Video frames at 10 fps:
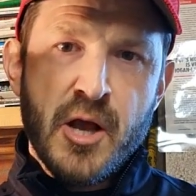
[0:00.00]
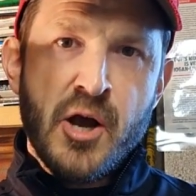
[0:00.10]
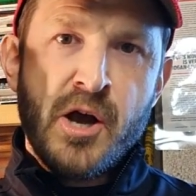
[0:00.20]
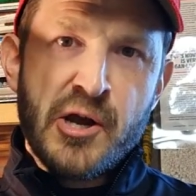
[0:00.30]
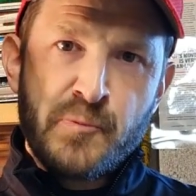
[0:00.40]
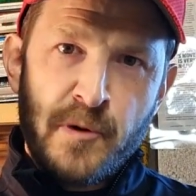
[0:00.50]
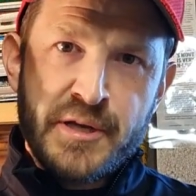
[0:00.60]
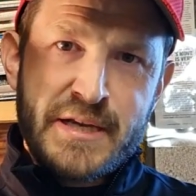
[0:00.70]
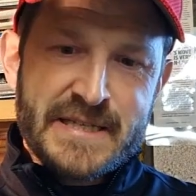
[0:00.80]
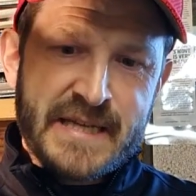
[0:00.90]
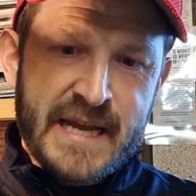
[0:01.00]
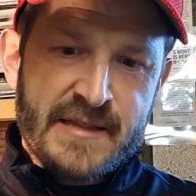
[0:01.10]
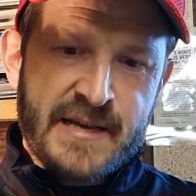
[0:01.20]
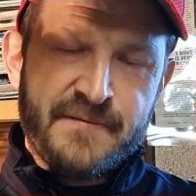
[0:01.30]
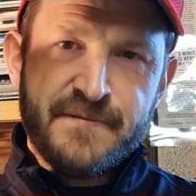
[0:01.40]
I'd want you to get
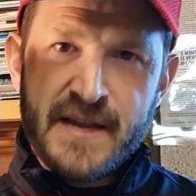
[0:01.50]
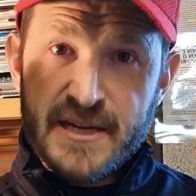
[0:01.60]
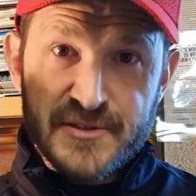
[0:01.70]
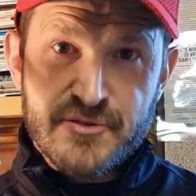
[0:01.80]
that feeling